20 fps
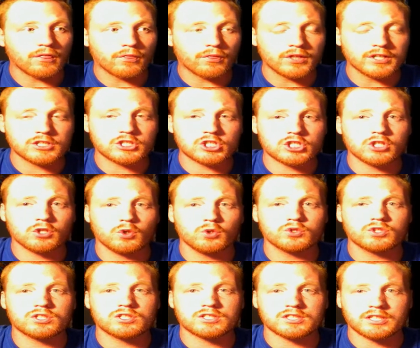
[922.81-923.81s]
This
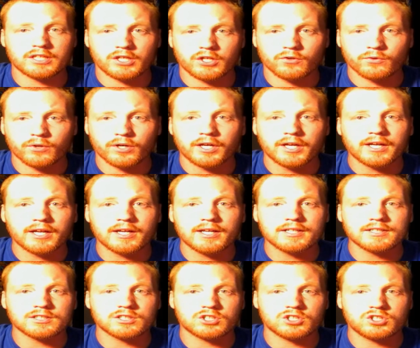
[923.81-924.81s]
show's scenery
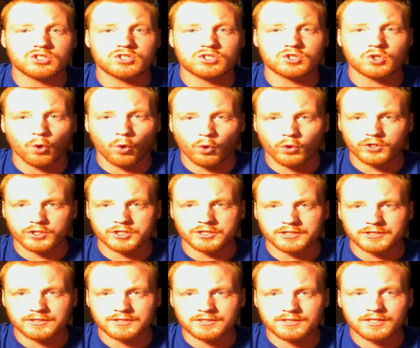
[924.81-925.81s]
is
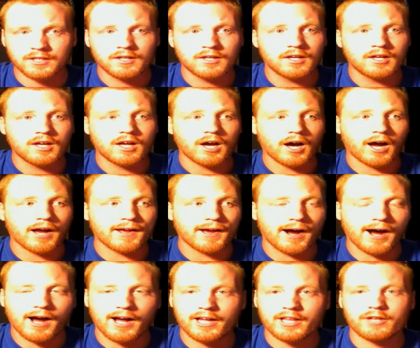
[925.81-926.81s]
gorgeous. I
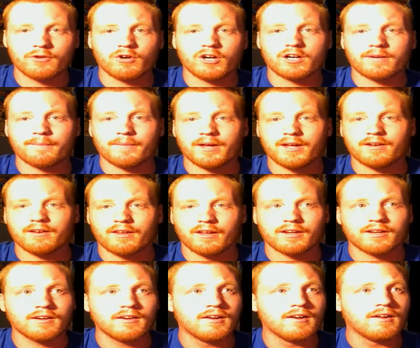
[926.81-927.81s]
highly recommend,
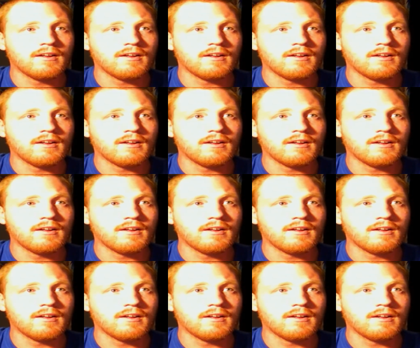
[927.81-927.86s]
like,